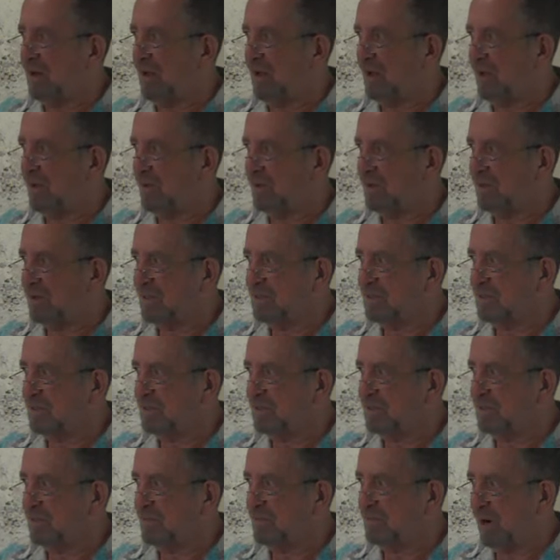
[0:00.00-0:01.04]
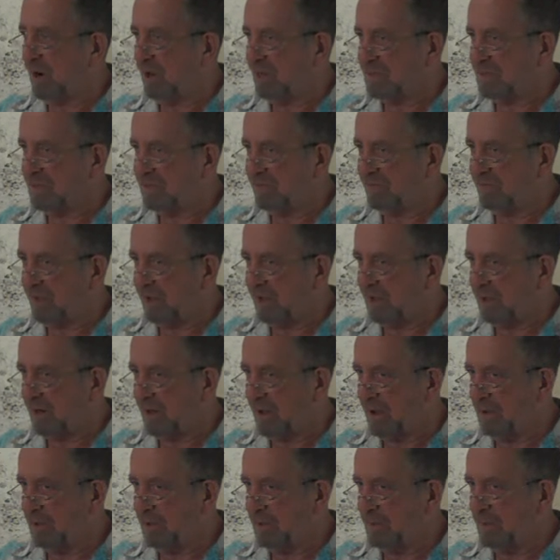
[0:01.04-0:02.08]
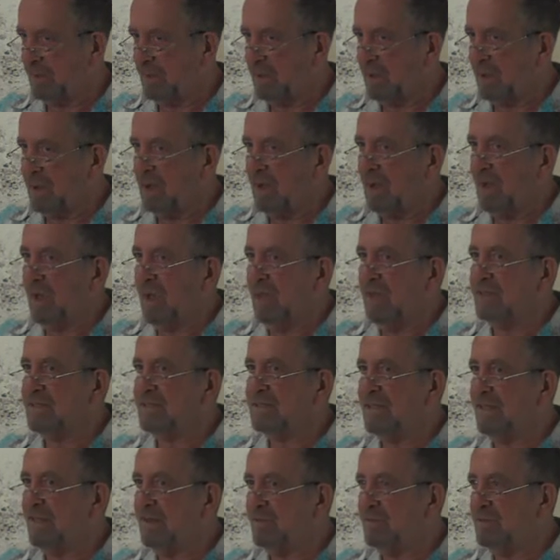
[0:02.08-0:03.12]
like they take My Country 'Tis of Thee,